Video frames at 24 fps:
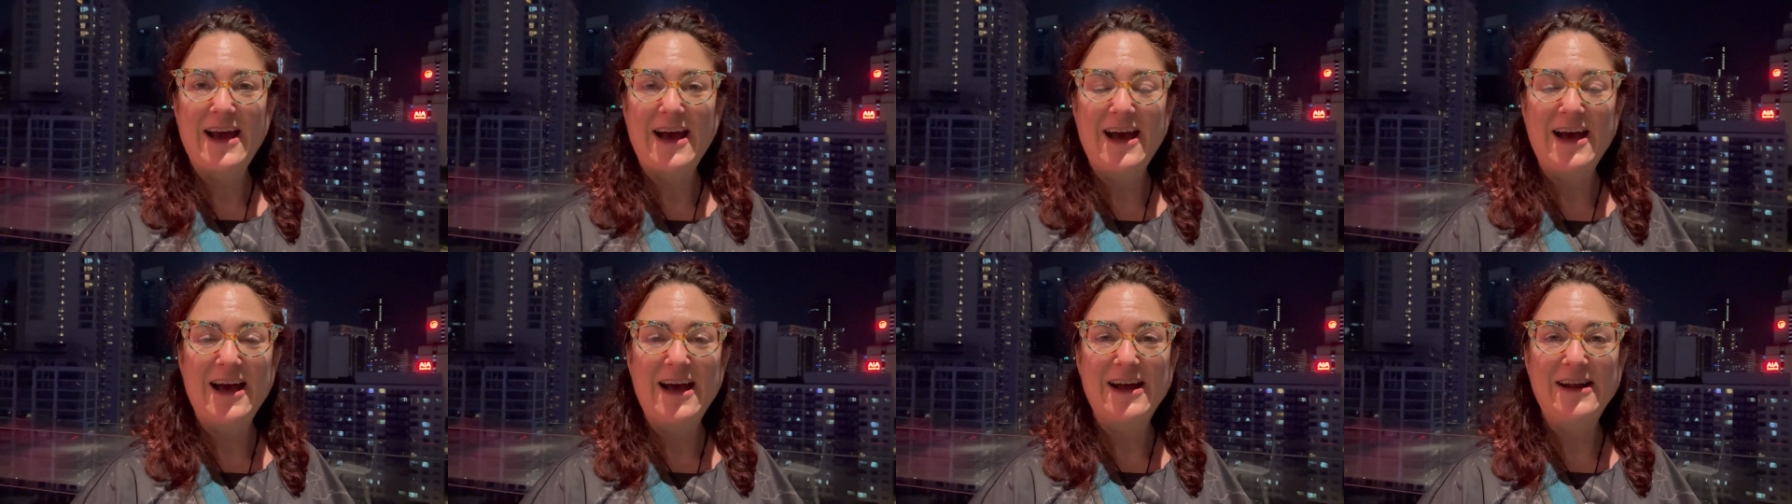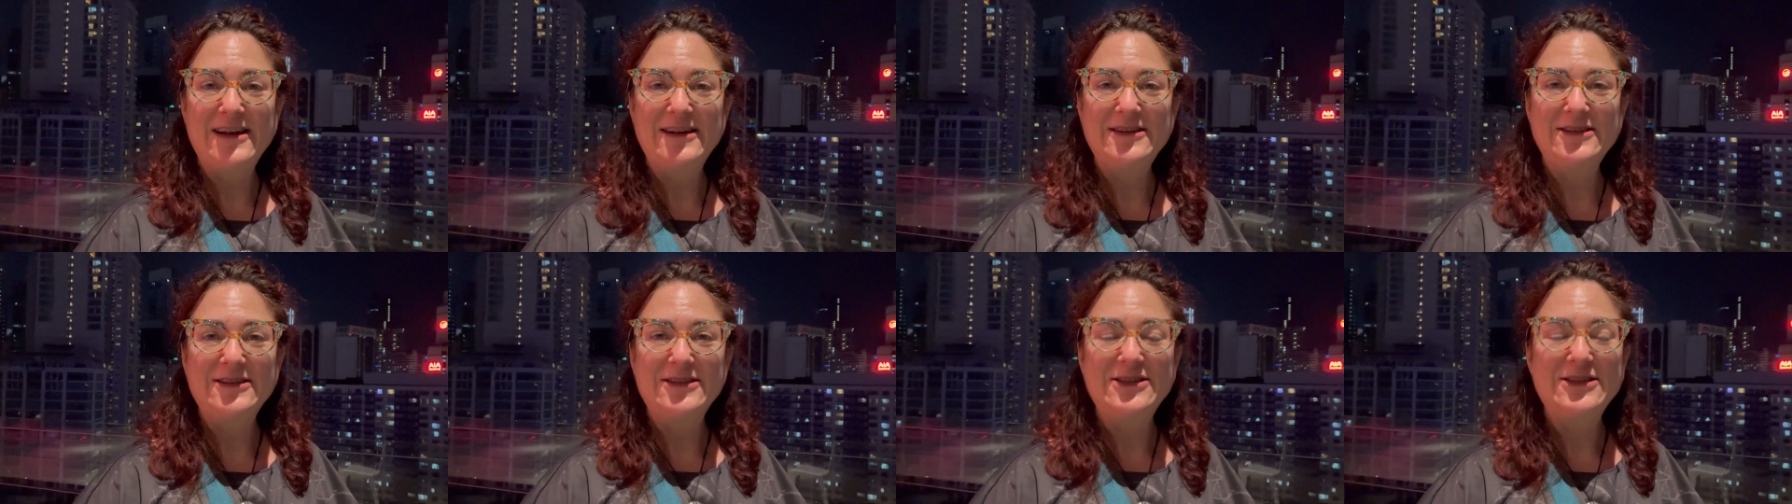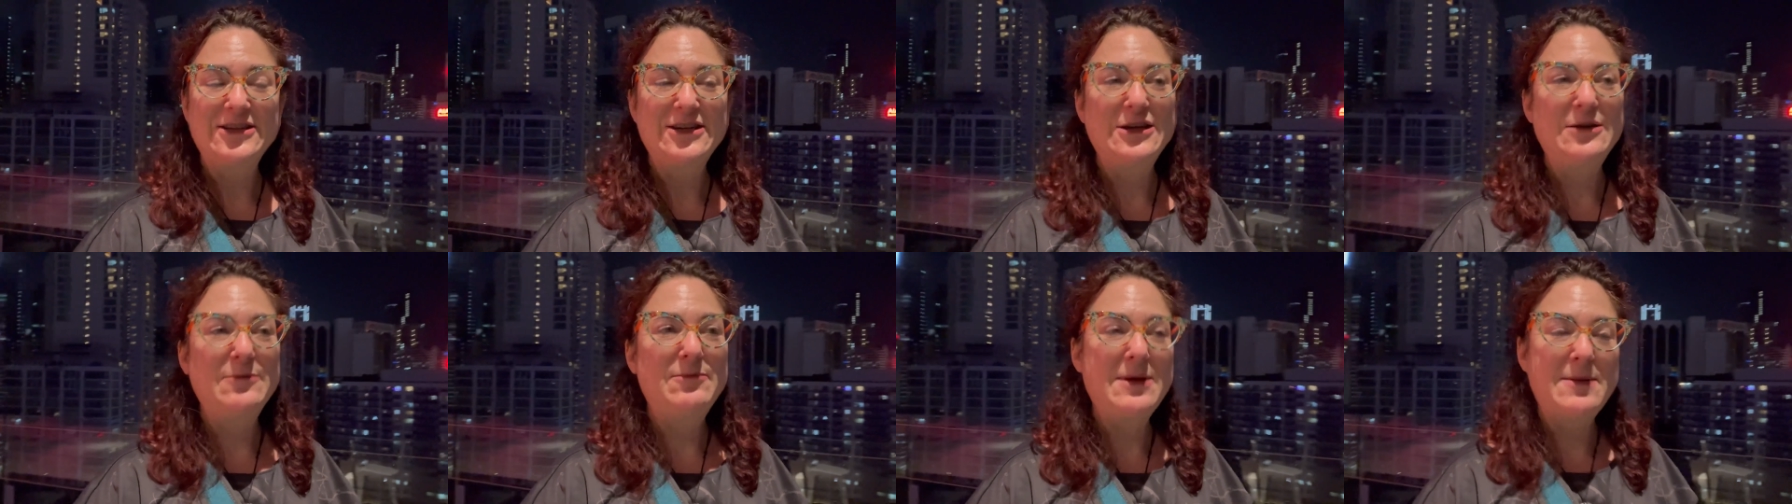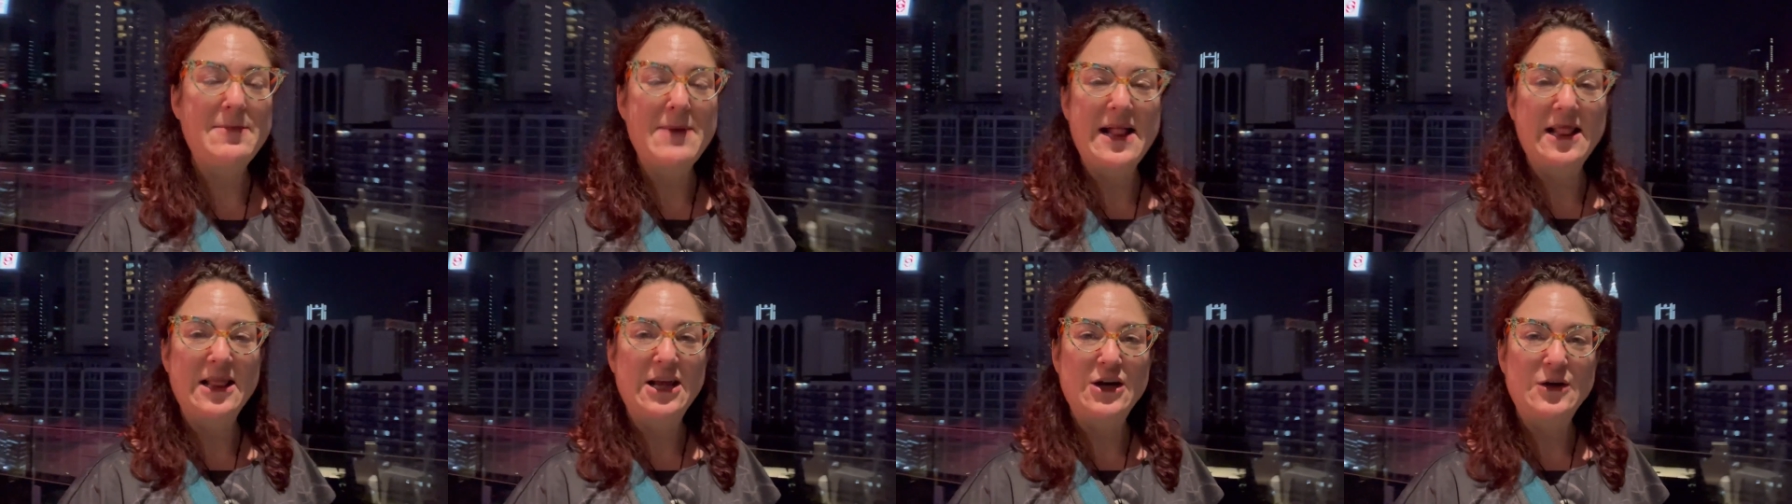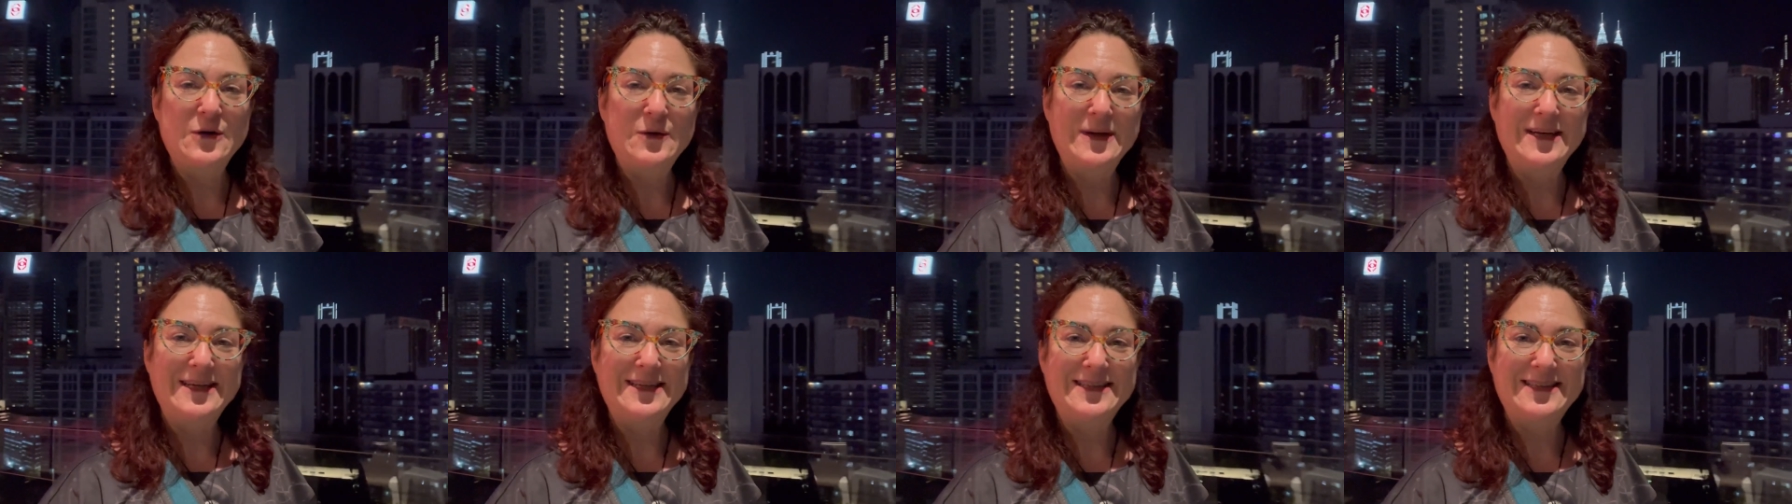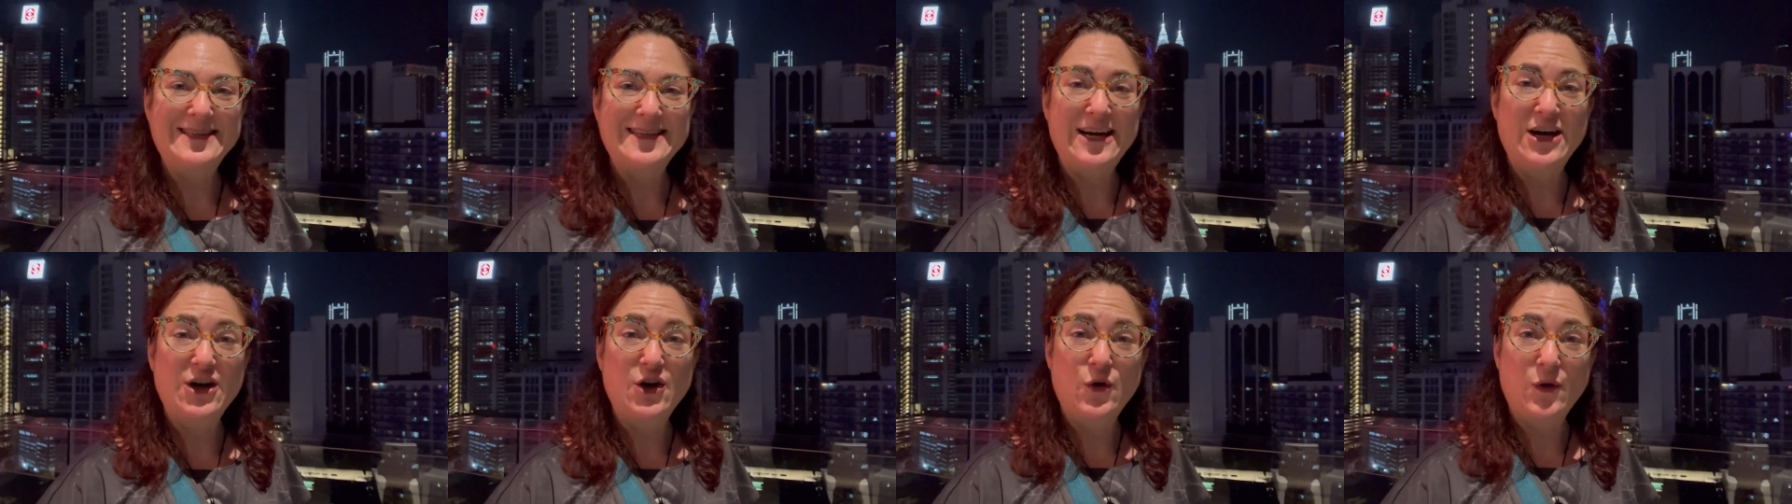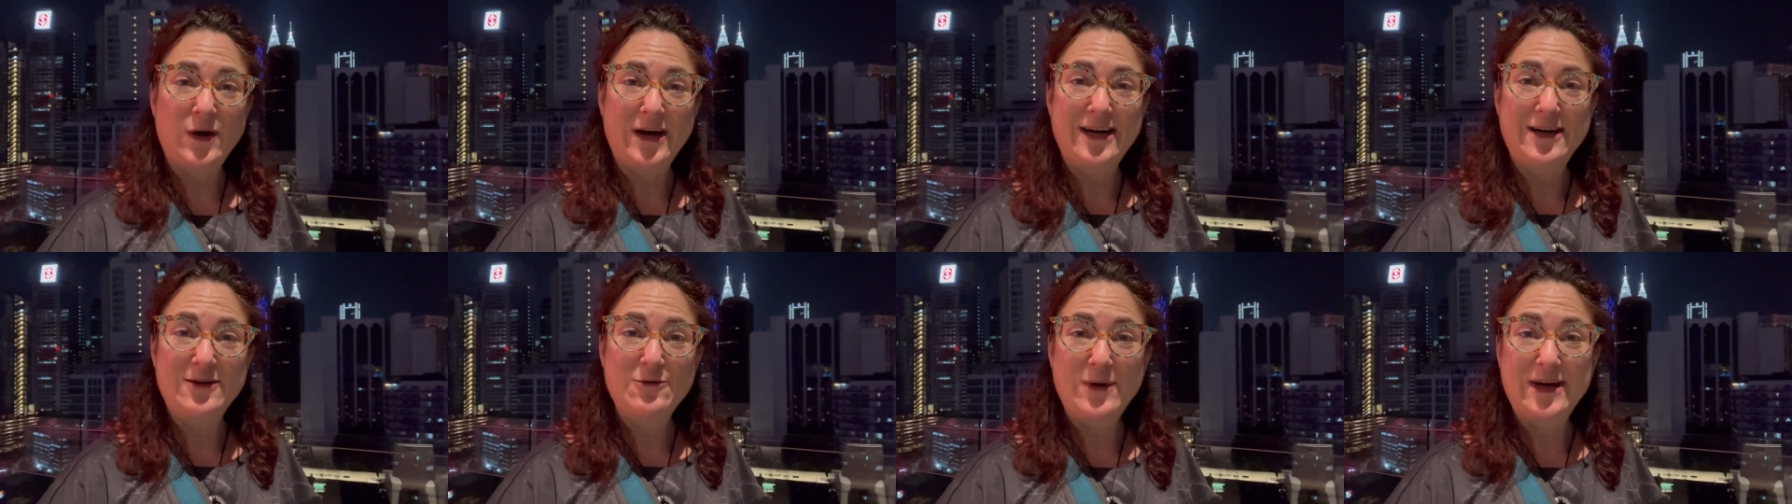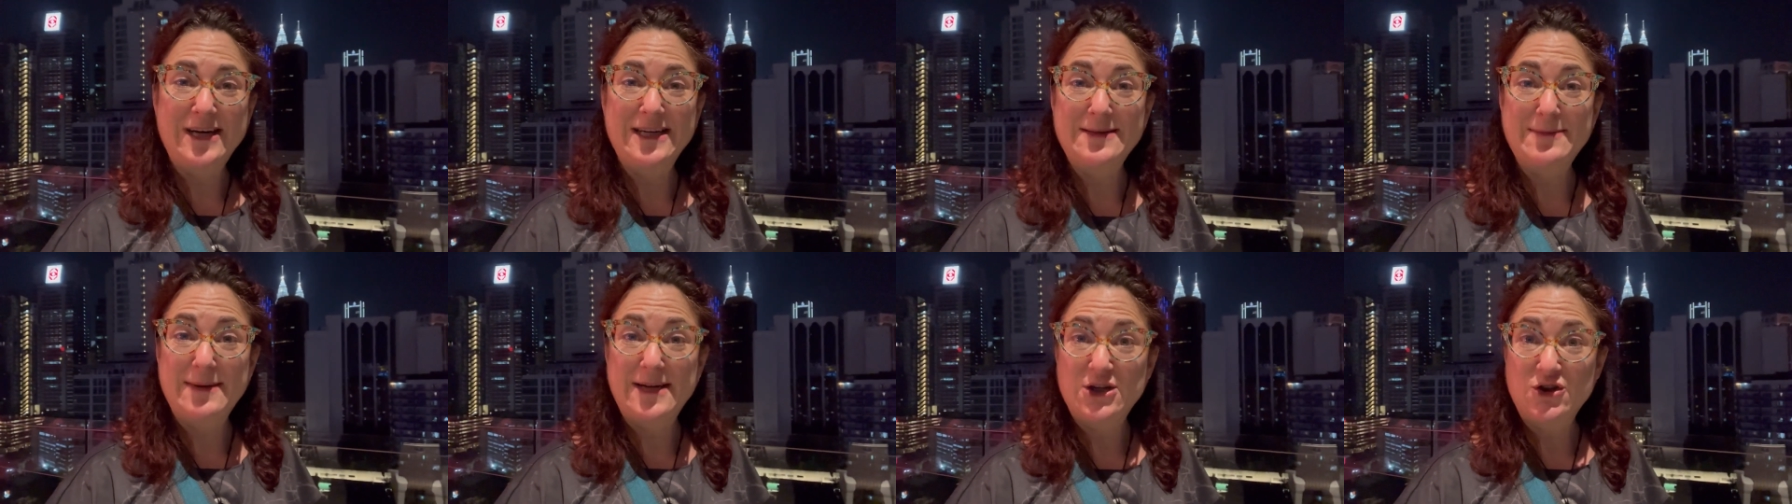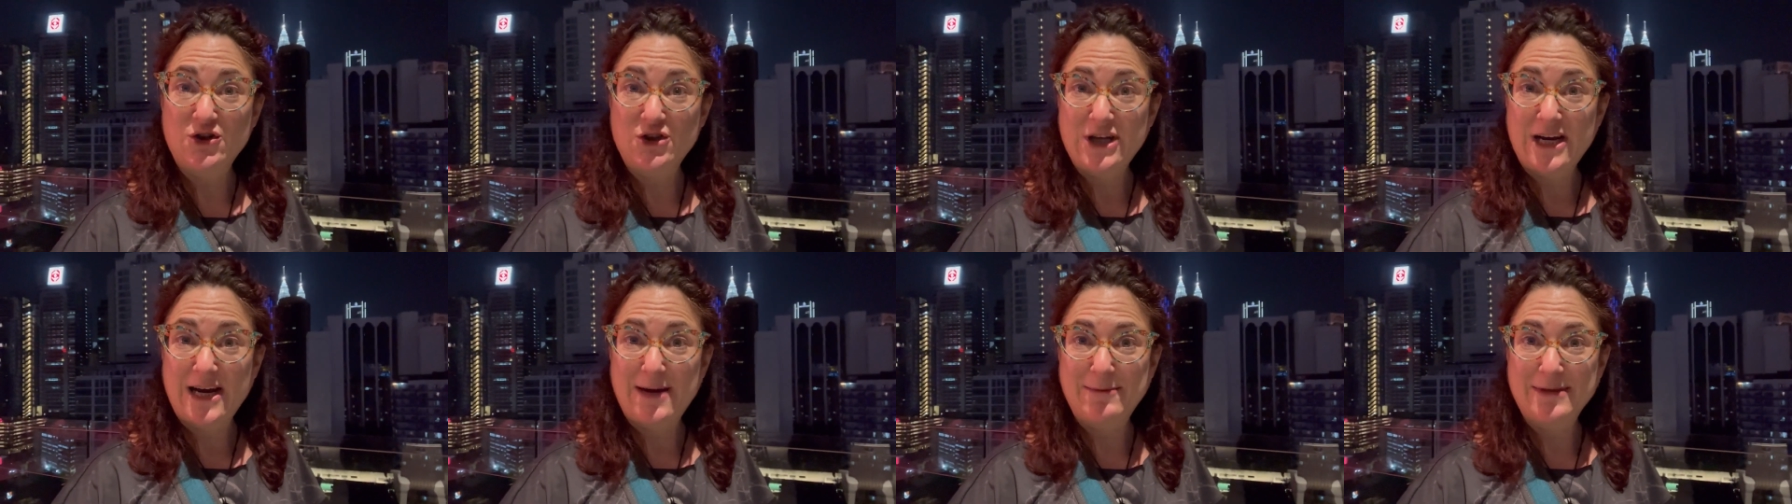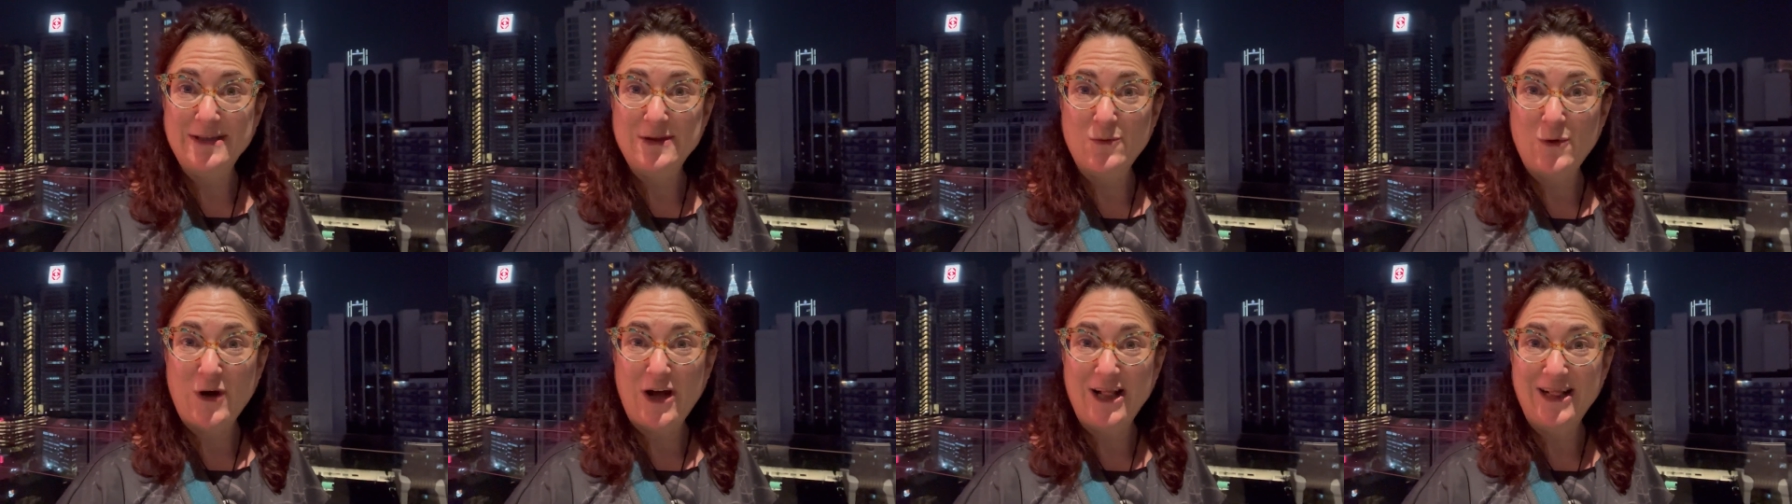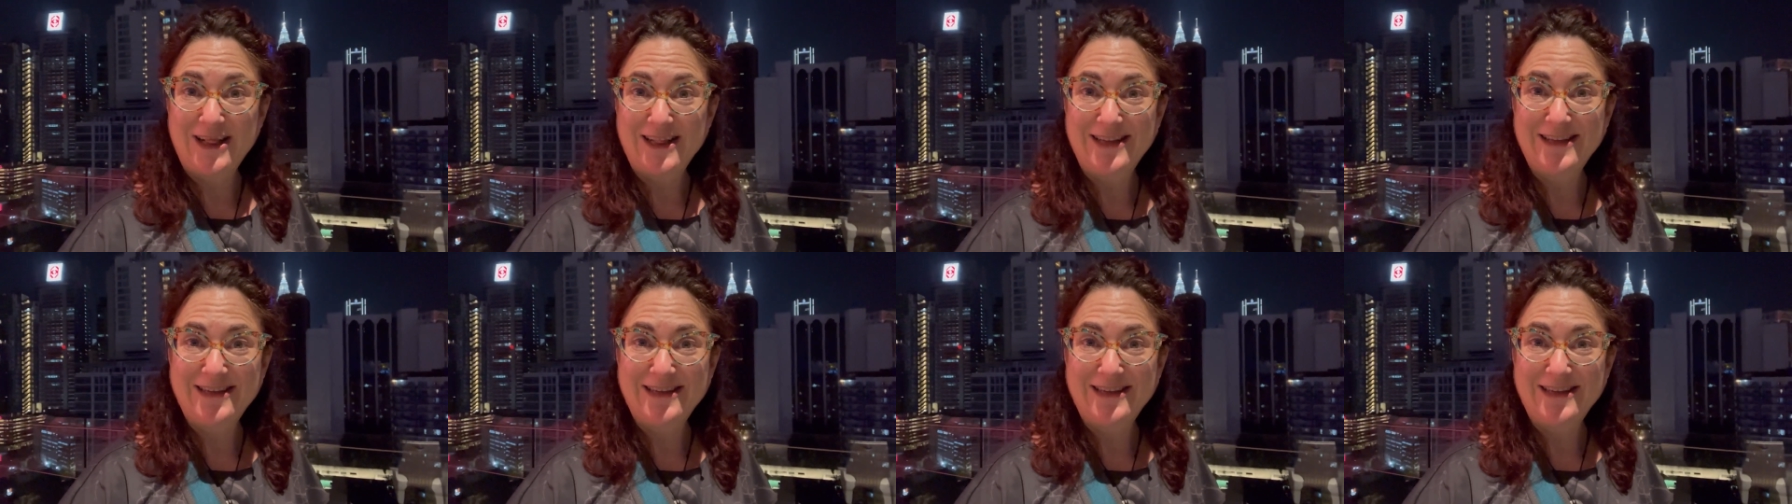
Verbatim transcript: and be mellow is a great way to spend your time as well.